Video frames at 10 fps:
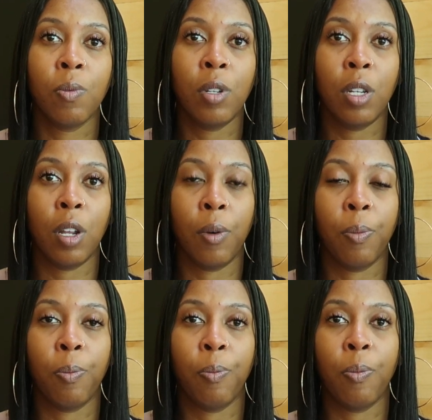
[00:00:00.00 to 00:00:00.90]
You know,
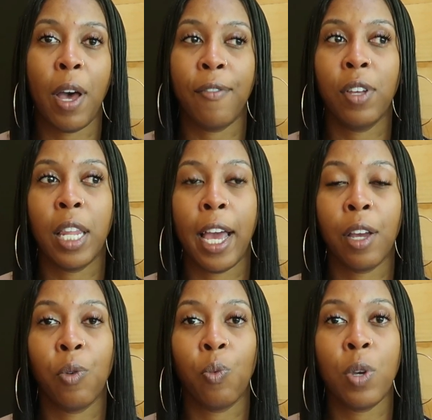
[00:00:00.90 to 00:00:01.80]
I feel
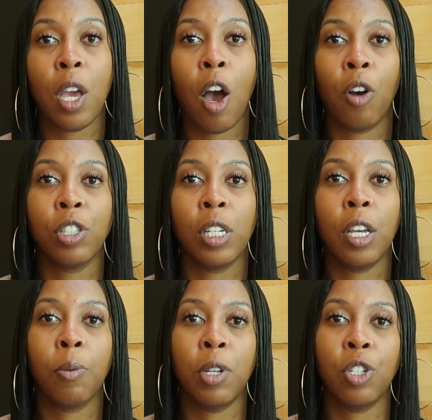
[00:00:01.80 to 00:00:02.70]
like we all should
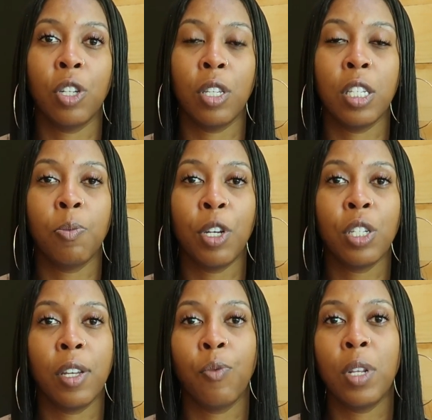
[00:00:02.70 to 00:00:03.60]
help each other,
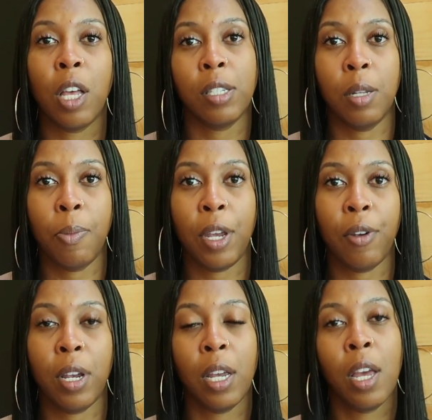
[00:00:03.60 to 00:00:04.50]
especially if we lost a
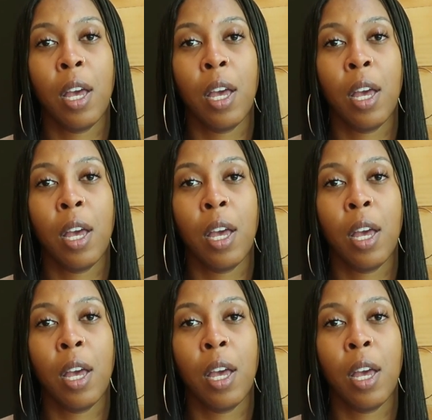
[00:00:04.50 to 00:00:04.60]
parent.